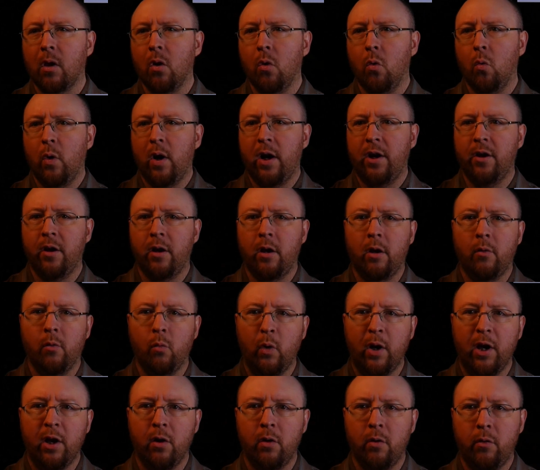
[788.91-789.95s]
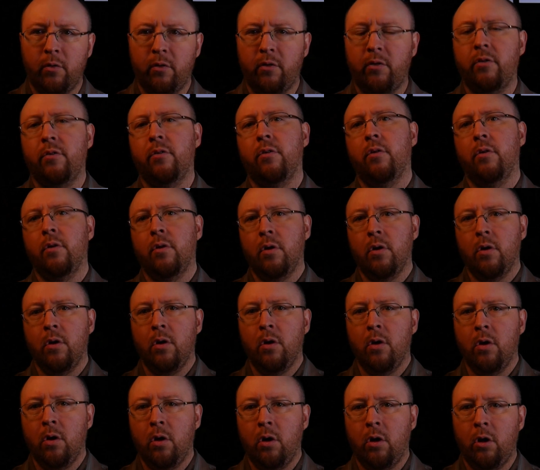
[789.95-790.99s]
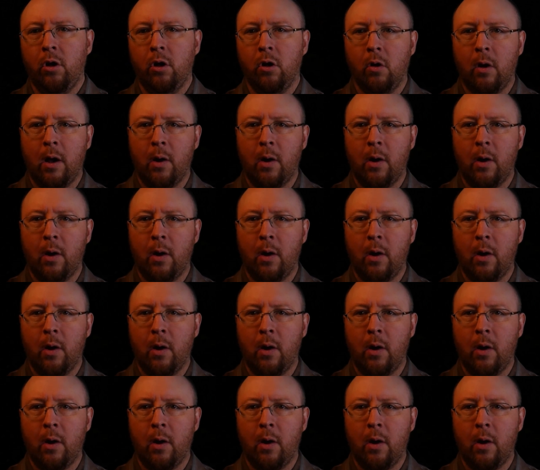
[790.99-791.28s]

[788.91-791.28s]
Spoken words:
where the windows, you know,